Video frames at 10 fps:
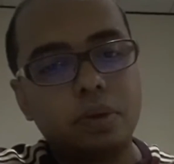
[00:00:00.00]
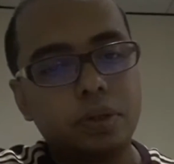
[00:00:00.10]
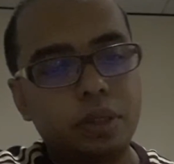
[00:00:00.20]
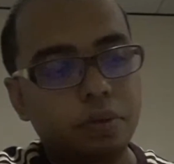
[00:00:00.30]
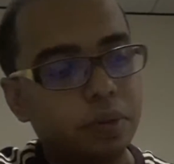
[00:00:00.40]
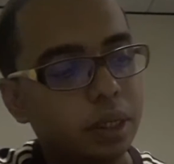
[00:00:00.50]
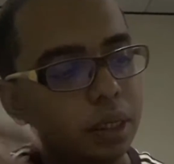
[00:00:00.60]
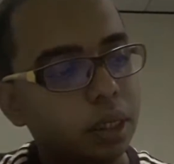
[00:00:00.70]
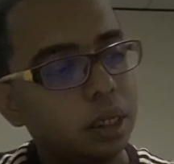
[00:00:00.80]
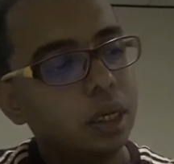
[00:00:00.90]
positive lah.
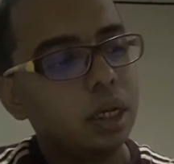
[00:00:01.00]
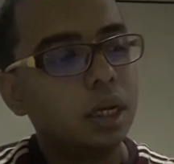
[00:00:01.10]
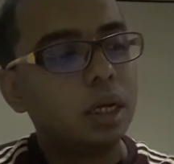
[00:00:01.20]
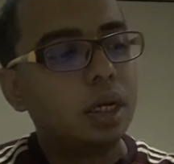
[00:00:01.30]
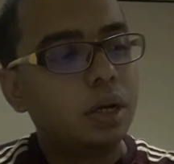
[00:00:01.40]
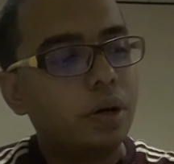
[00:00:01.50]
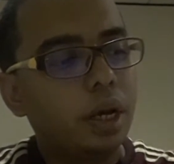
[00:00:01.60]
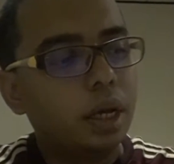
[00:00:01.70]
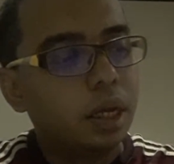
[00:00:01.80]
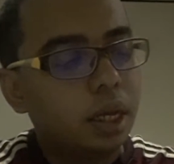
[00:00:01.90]

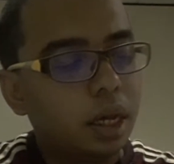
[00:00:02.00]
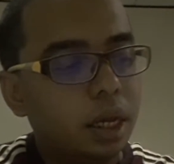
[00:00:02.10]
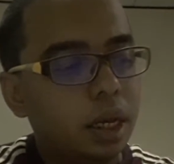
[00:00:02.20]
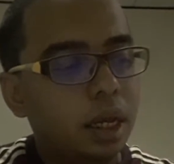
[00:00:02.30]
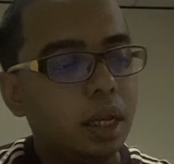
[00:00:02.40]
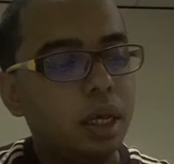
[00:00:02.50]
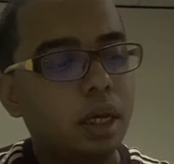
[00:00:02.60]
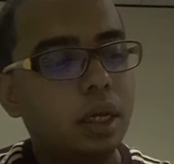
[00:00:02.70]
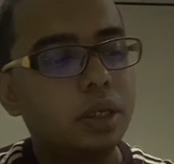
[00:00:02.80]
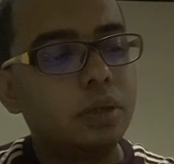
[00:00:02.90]
Alright, and then
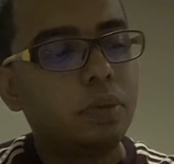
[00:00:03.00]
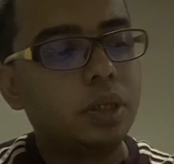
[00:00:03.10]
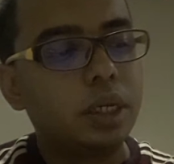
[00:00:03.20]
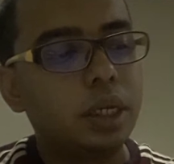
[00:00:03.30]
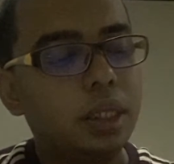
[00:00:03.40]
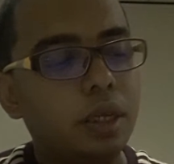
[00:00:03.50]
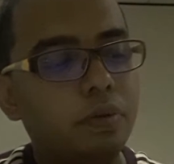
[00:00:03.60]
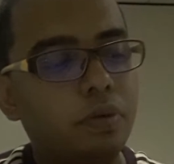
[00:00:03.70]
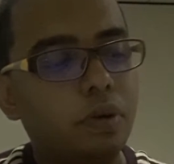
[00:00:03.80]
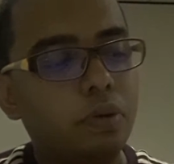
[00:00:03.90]
increase the mortality
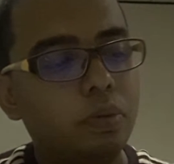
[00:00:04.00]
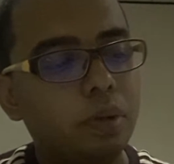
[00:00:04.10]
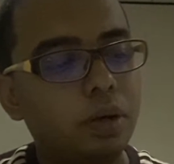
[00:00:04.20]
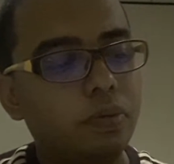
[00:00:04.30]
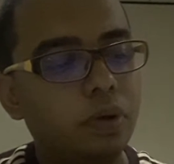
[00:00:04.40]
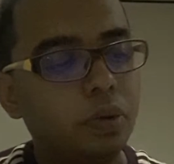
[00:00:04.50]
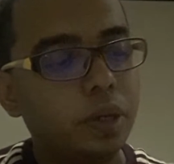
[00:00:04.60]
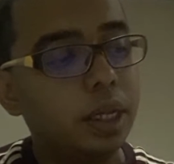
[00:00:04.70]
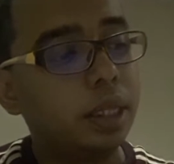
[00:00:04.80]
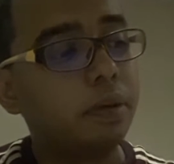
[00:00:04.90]
for women
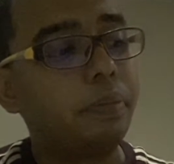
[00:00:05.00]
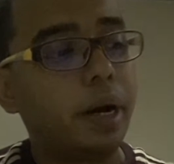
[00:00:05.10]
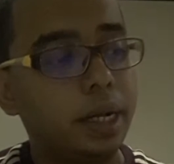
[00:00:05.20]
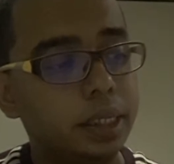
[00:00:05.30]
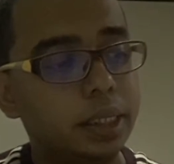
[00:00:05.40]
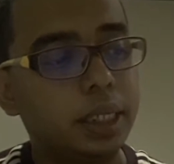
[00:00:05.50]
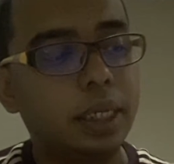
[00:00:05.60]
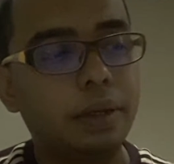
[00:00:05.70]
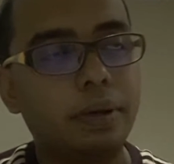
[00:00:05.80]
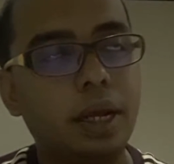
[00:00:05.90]
following the term
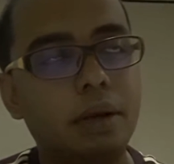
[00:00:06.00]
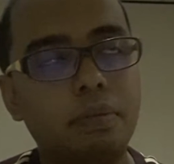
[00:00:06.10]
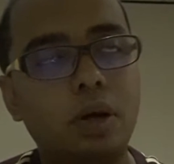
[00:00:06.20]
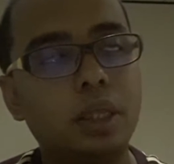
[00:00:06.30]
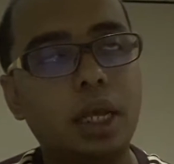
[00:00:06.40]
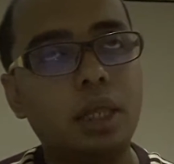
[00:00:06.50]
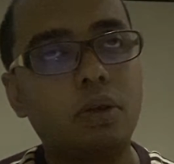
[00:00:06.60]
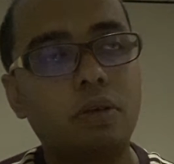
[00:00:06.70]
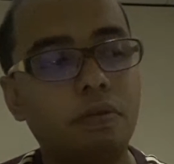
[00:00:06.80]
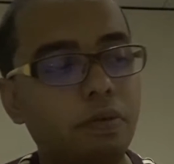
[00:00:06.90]
pregnancy, that about 10
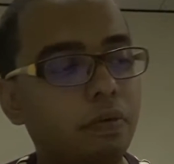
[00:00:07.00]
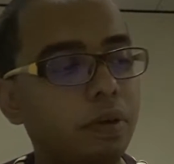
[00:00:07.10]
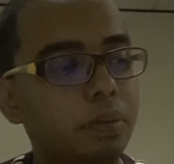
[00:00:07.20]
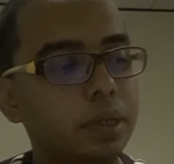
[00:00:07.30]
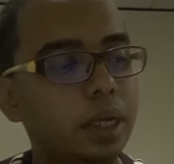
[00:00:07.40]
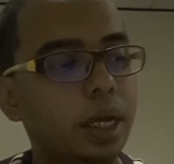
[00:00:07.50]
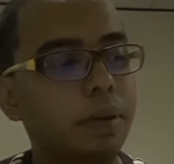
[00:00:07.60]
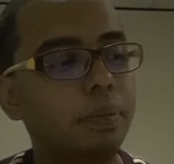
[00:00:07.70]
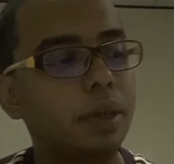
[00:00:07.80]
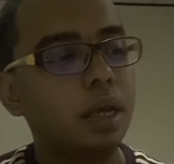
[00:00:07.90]
to 50%.
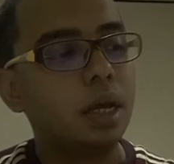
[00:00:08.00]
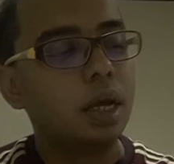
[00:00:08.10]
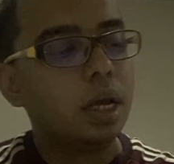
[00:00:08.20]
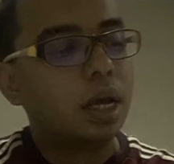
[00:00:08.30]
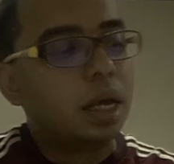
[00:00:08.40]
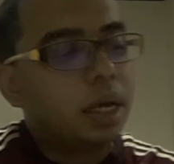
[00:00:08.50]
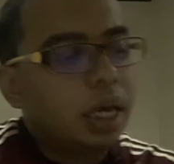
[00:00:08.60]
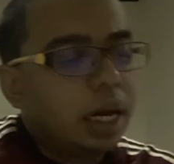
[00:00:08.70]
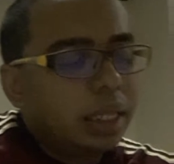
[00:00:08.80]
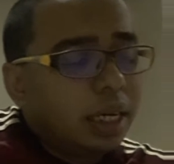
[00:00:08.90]

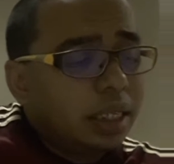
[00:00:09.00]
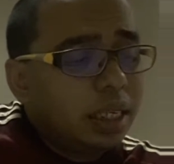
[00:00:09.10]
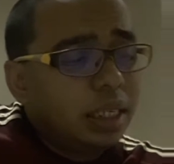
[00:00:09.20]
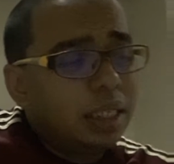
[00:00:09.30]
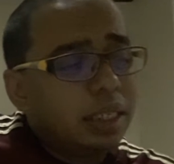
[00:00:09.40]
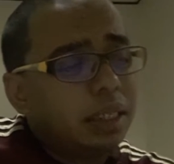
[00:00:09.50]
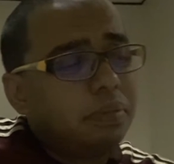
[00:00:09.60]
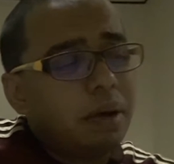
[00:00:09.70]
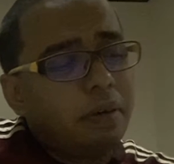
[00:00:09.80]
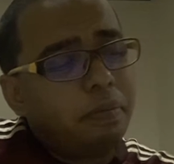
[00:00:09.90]
Characteristic is
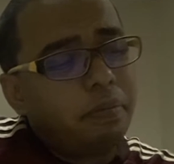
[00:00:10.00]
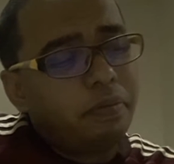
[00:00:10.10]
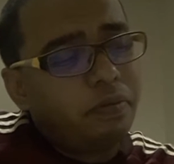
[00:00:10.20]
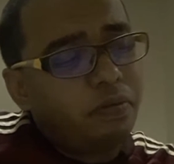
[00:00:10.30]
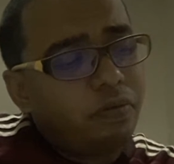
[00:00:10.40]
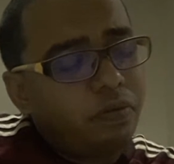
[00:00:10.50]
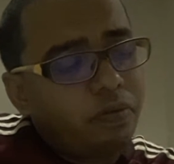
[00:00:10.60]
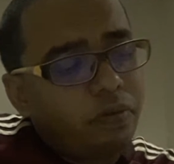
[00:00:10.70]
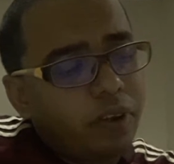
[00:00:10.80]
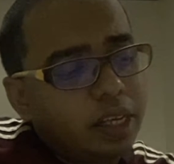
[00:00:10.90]
a
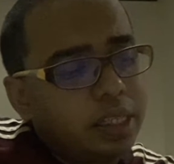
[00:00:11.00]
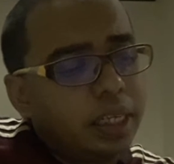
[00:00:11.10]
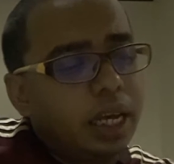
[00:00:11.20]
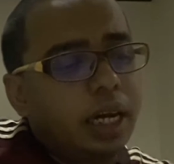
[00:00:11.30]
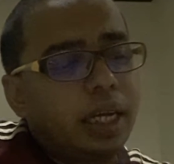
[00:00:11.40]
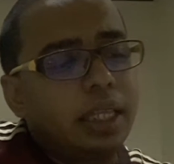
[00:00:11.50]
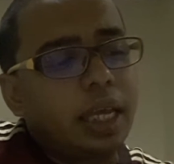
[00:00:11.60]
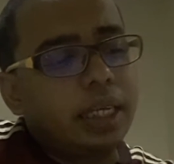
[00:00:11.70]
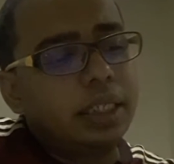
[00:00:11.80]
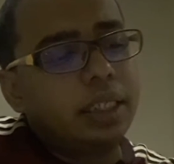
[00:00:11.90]
biphasic
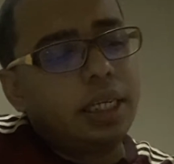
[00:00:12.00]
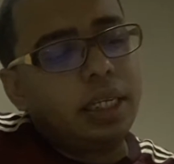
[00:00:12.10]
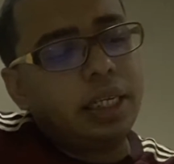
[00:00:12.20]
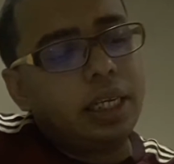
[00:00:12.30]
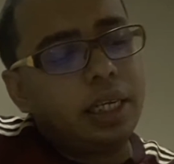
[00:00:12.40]
architecture and